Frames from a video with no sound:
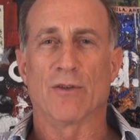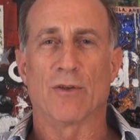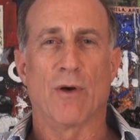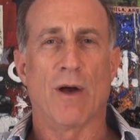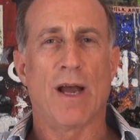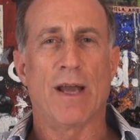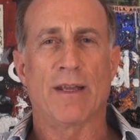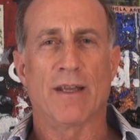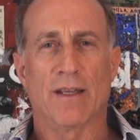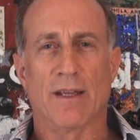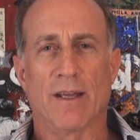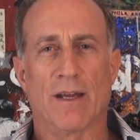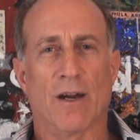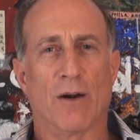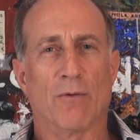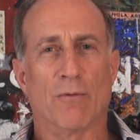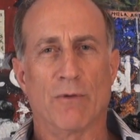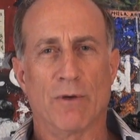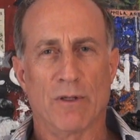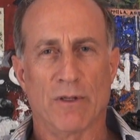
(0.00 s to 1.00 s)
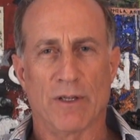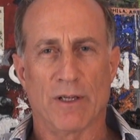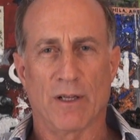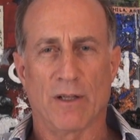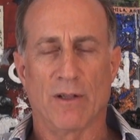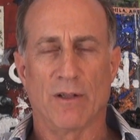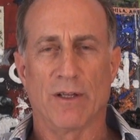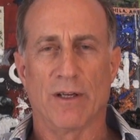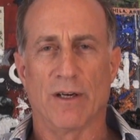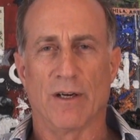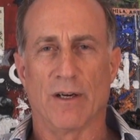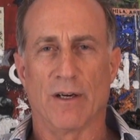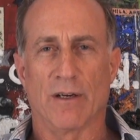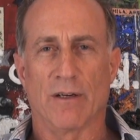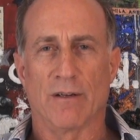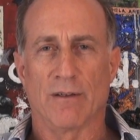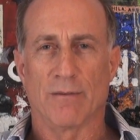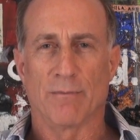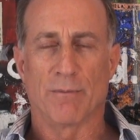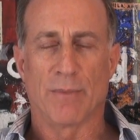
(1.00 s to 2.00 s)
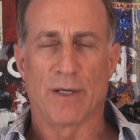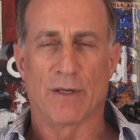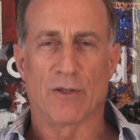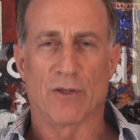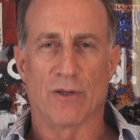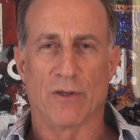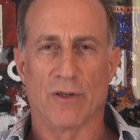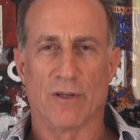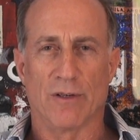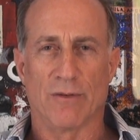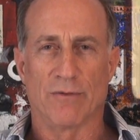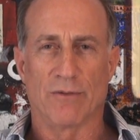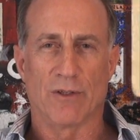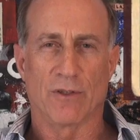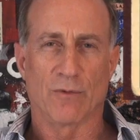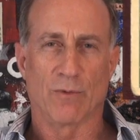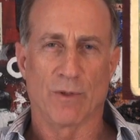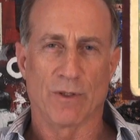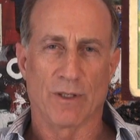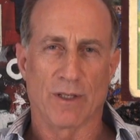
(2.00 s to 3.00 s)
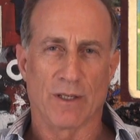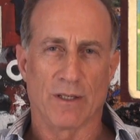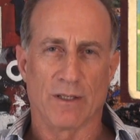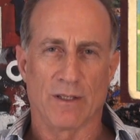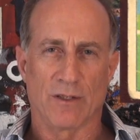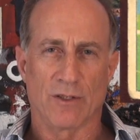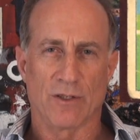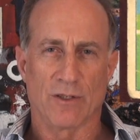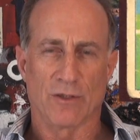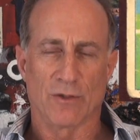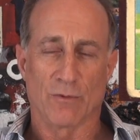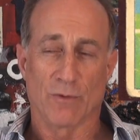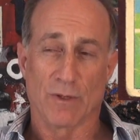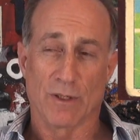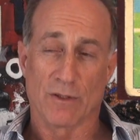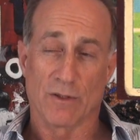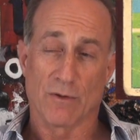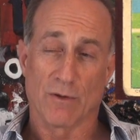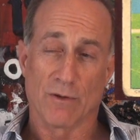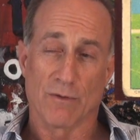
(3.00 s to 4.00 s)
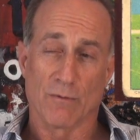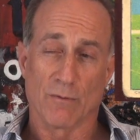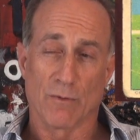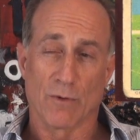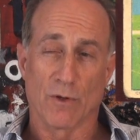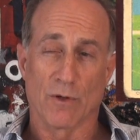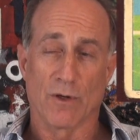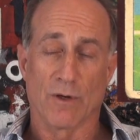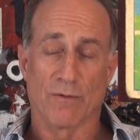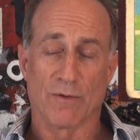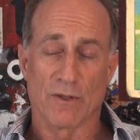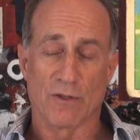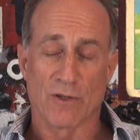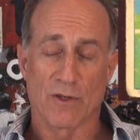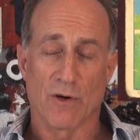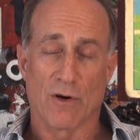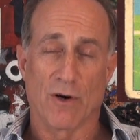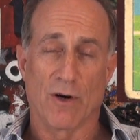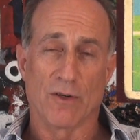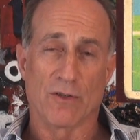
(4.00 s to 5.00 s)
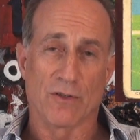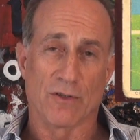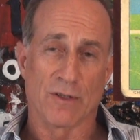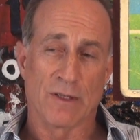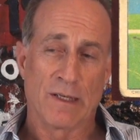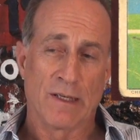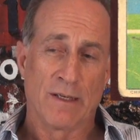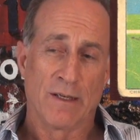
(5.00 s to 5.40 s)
So I could get a really clear picture of just what the conditions of these cards. And